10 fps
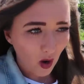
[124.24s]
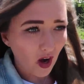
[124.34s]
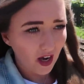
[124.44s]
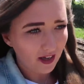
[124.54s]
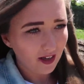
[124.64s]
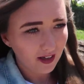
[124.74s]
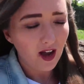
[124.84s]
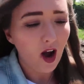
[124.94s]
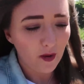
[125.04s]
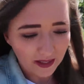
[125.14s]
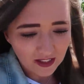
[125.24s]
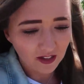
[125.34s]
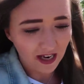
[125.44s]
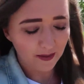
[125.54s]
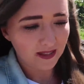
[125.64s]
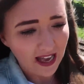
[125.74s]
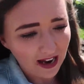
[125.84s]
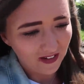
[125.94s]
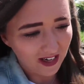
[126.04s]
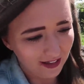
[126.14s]
But on my Sunday with
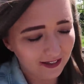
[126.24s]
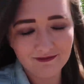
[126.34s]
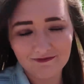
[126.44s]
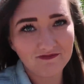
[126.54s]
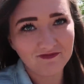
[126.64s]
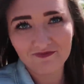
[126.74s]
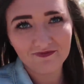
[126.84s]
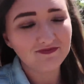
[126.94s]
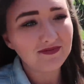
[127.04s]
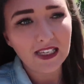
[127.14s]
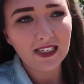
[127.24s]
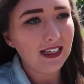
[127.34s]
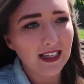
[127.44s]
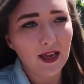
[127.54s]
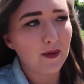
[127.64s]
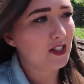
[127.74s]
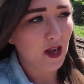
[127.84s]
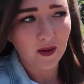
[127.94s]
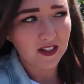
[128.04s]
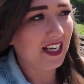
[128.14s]
Sarah, they were
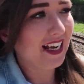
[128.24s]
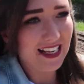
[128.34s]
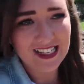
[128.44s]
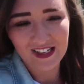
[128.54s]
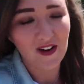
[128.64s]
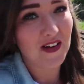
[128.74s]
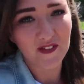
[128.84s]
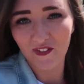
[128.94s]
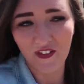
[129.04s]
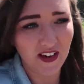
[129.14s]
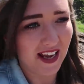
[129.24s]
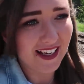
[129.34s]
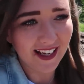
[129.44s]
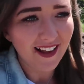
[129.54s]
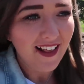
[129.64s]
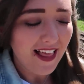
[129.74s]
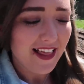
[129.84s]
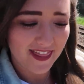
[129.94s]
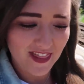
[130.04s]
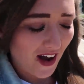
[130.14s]
so odd. It's not even funny.
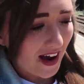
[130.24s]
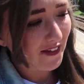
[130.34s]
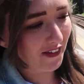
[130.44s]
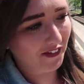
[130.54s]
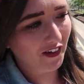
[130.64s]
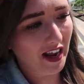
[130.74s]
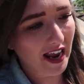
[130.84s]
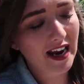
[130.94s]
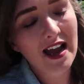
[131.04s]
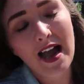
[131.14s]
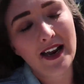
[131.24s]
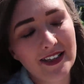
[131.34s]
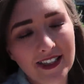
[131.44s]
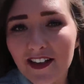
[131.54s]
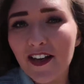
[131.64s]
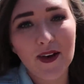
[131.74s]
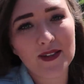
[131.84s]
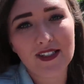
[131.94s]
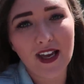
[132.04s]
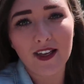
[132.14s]
Not even funny. And I didn't
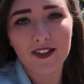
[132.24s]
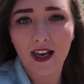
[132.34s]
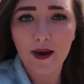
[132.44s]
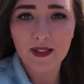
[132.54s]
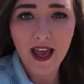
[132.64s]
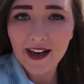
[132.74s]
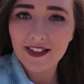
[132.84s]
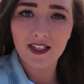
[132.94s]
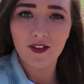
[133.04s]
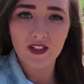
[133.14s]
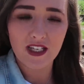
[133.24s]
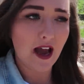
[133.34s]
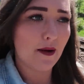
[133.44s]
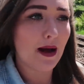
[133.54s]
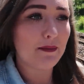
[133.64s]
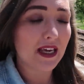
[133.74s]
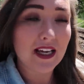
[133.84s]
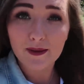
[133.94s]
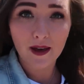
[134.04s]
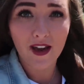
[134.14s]
notice it until I was editing the video, and
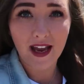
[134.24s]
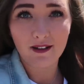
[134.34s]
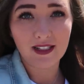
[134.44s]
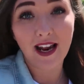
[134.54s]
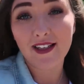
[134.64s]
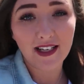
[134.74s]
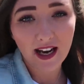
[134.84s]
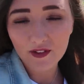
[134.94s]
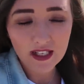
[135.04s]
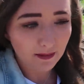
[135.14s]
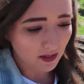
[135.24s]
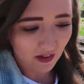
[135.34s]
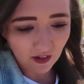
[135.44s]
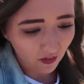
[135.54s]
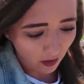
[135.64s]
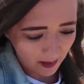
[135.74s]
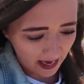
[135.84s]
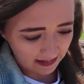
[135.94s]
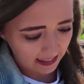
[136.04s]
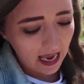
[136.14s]
because we're going out today, I didn't have time to refilm it,